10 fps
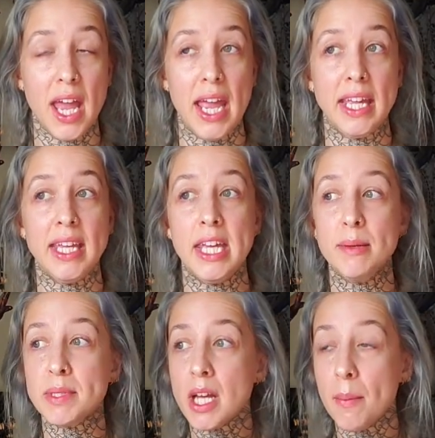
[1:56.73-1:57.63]
It
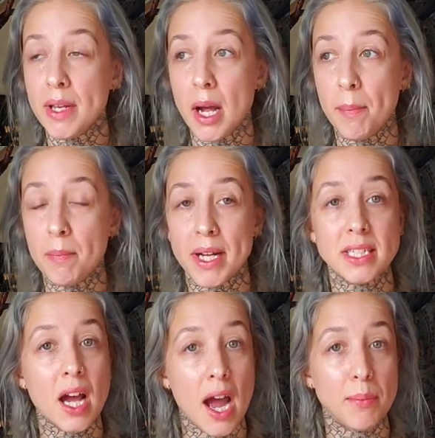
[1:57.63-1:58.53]
keeps coming up in my
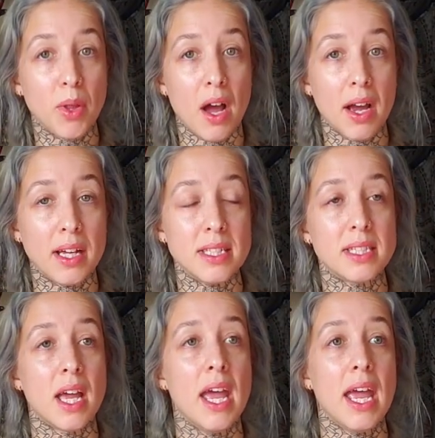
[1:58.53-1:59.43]

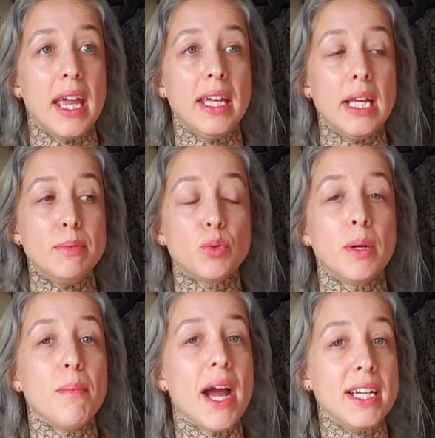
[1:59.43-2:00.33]
timelines. It keeps
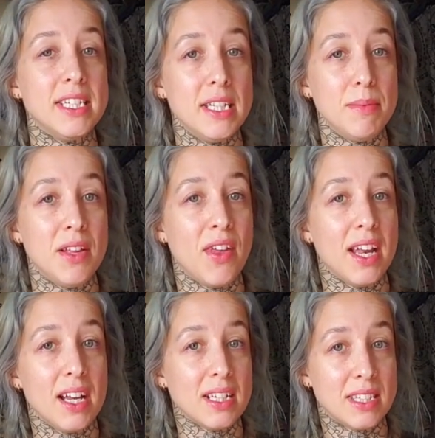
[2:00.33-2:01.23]
reminding me that
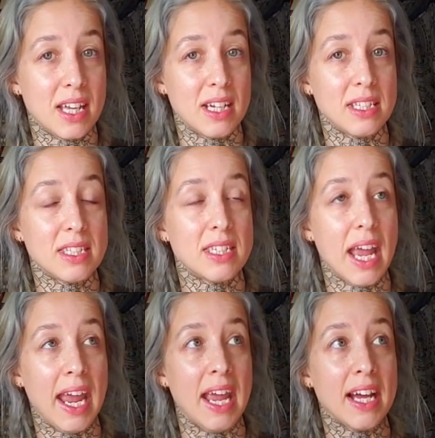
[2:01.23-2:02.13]
it exists,
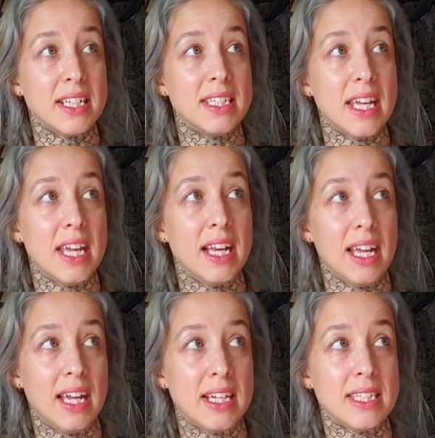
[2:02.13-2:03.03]
and it
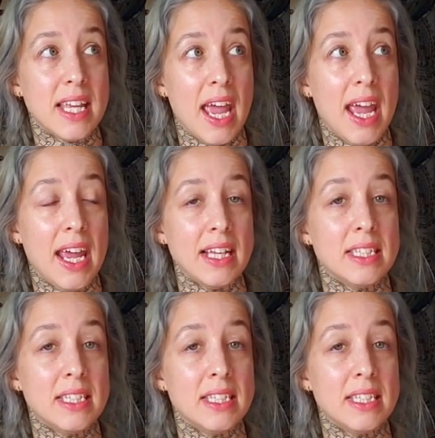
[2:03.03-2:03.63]
is a